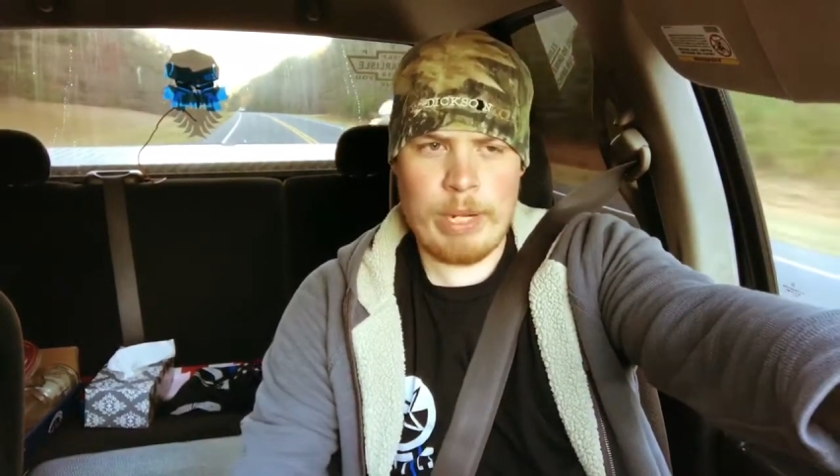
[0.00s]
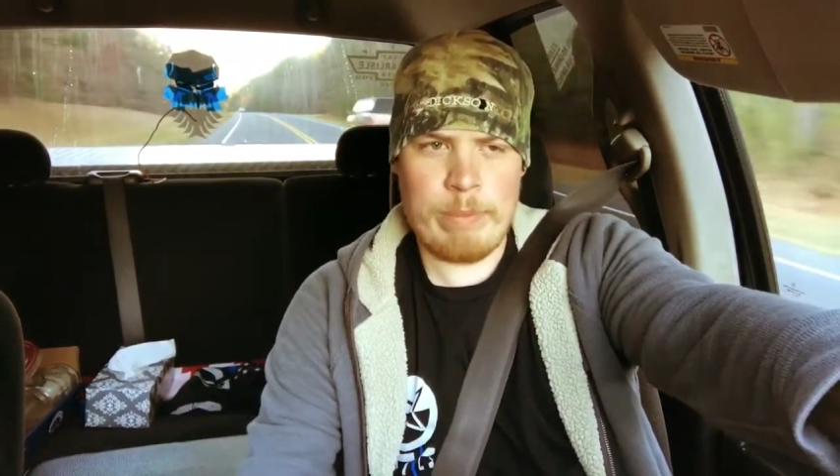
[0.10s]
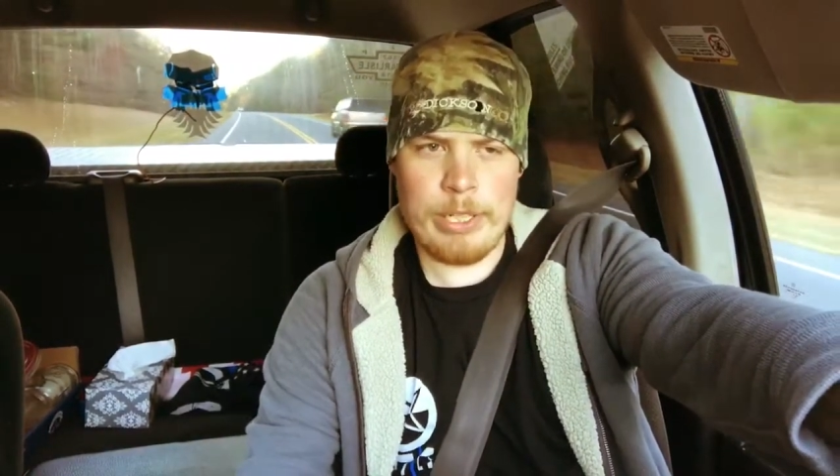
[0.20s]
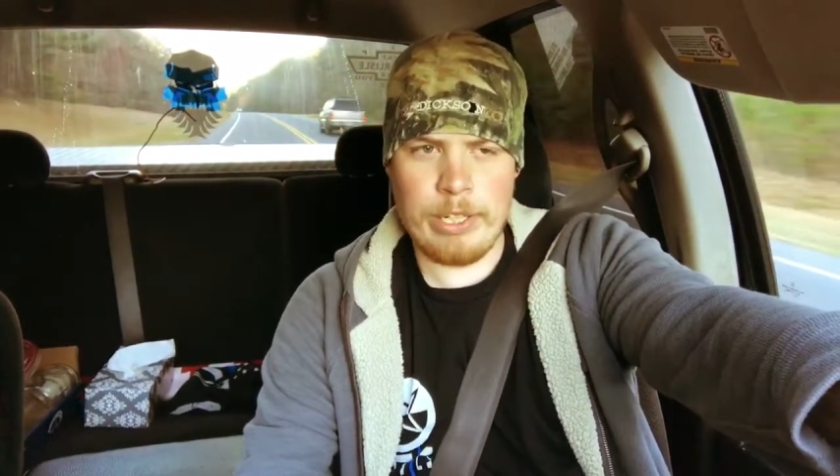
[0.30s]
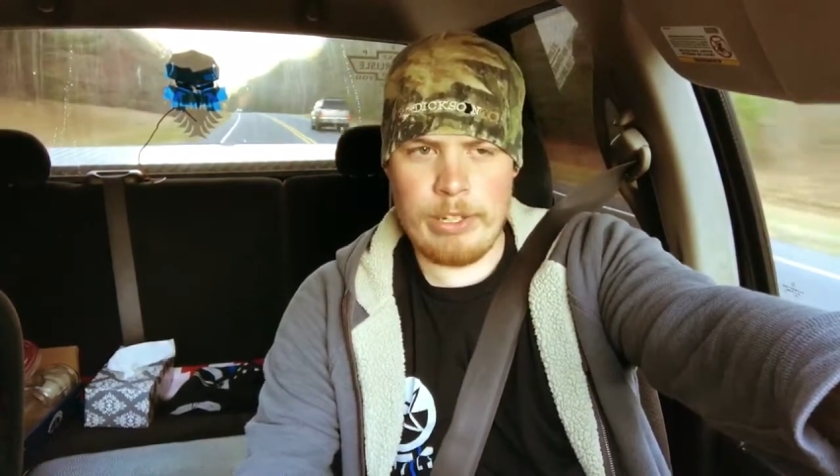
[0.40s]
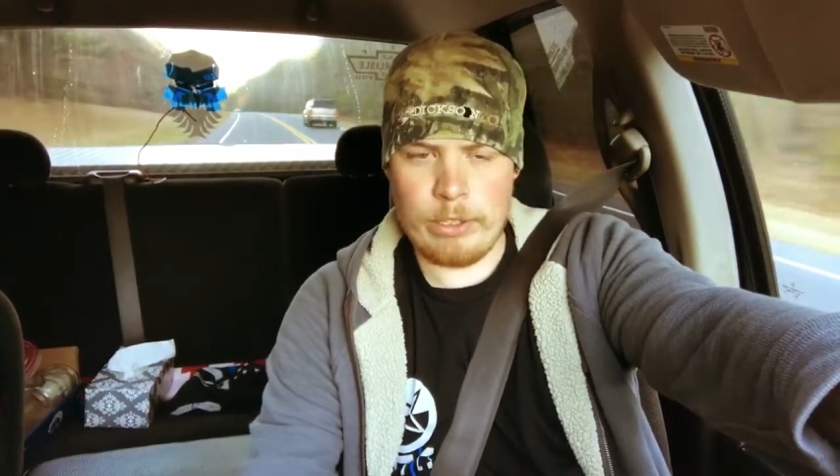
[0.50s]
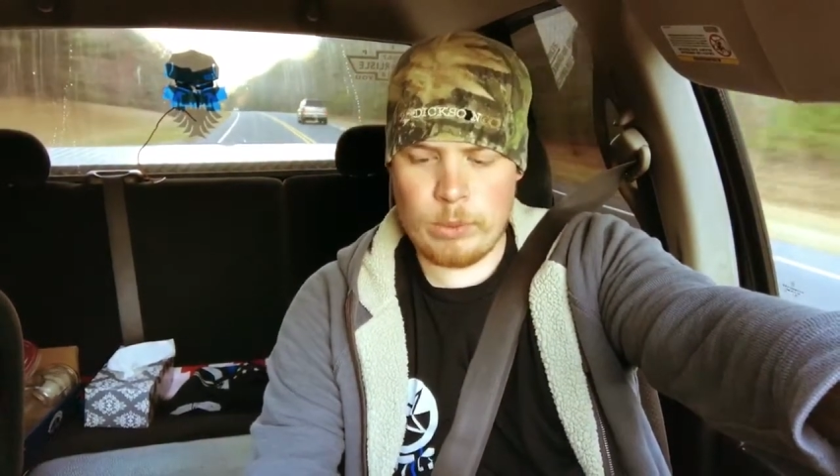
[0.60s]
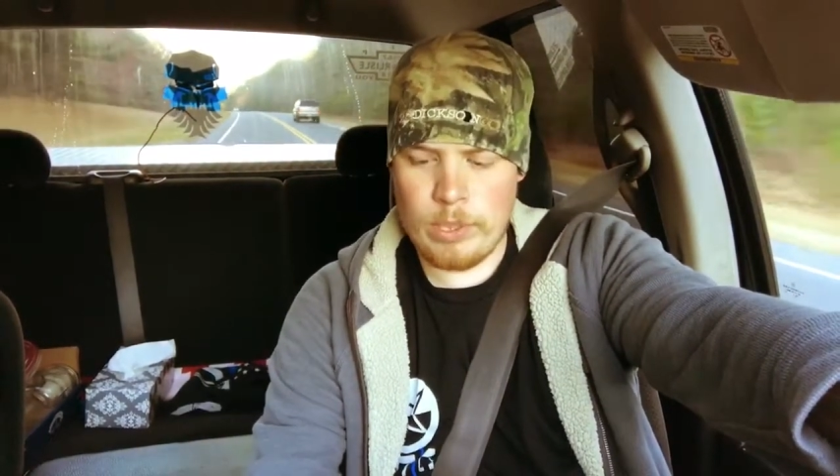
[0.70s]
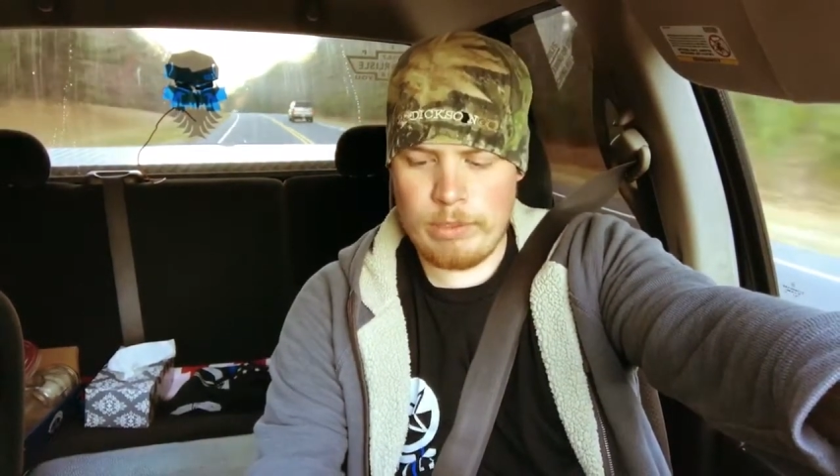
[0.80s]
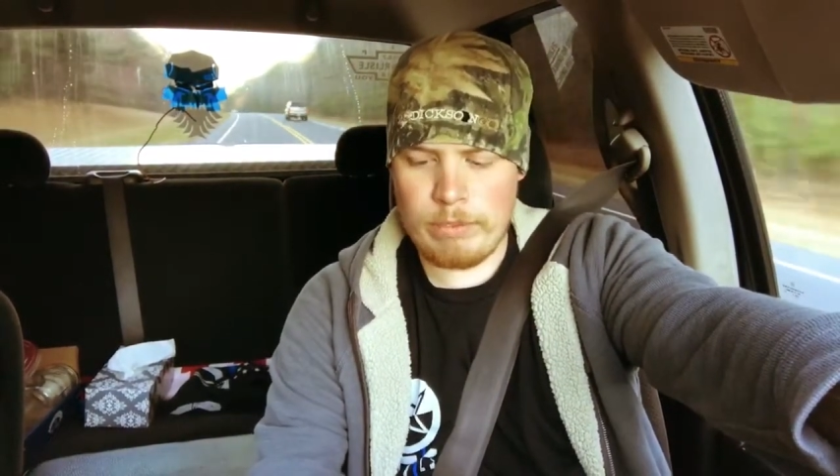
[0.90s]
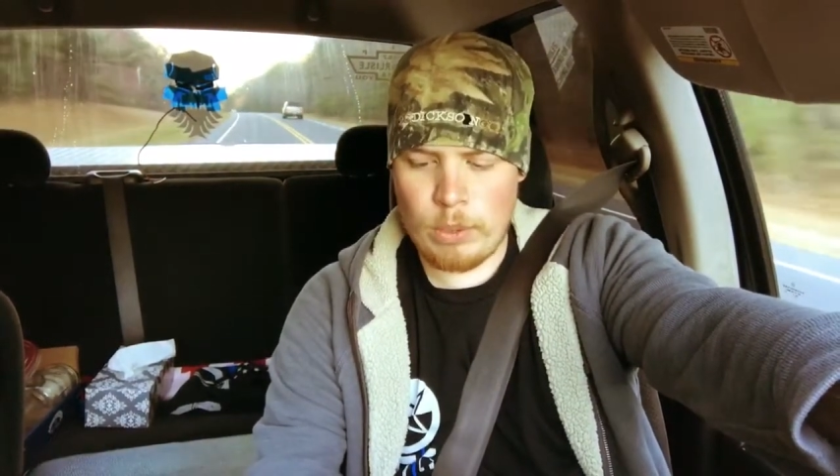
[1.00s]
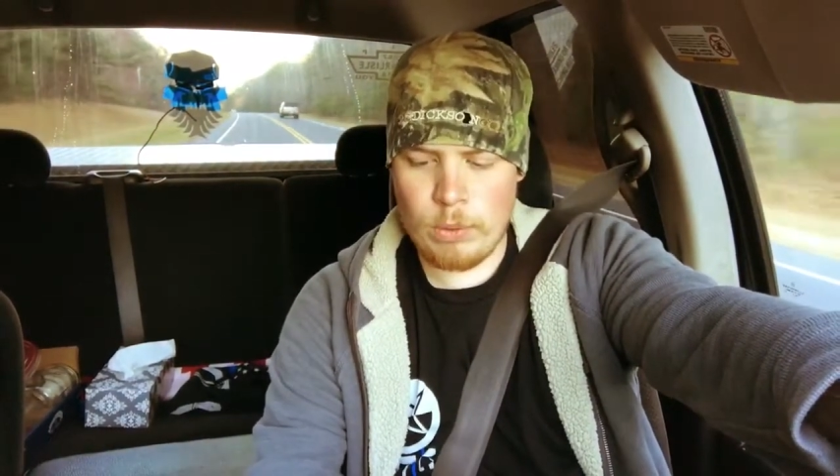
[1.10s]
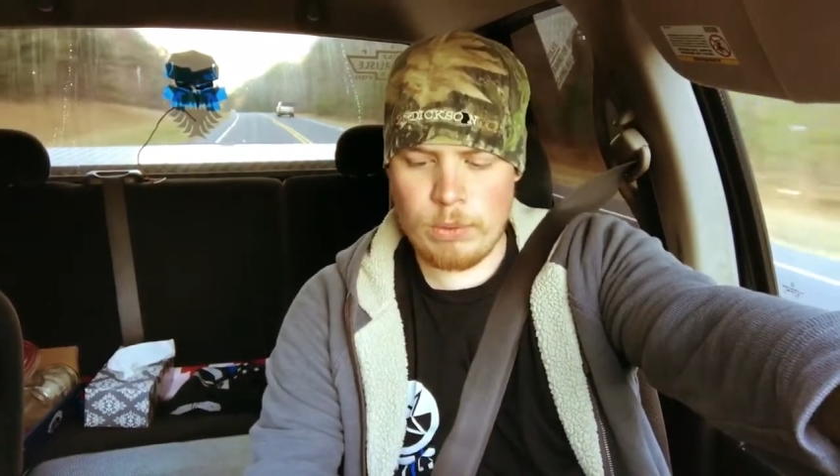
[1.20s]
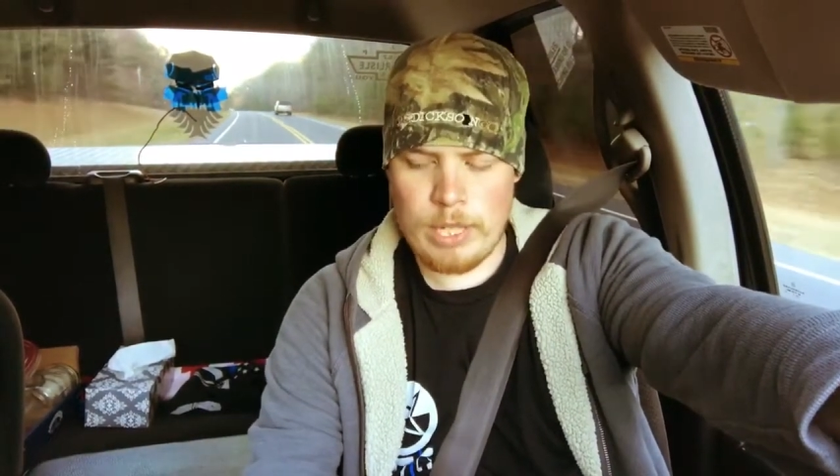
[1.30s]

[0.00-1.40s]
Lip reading: maybe another 12-volt